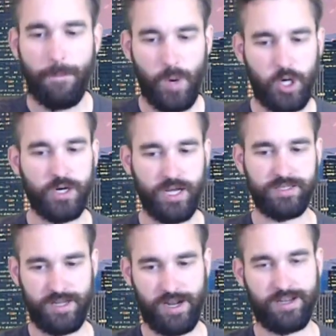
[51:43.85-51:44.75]
Booker
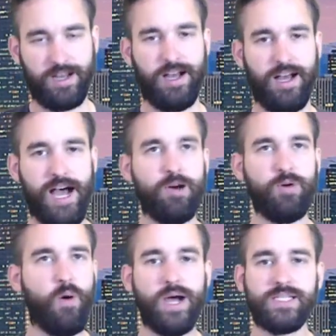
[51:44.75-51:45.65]
does suck. I
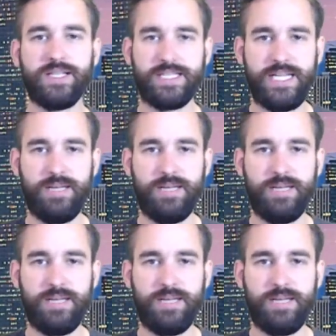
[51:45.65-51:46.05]
don't know why he's on the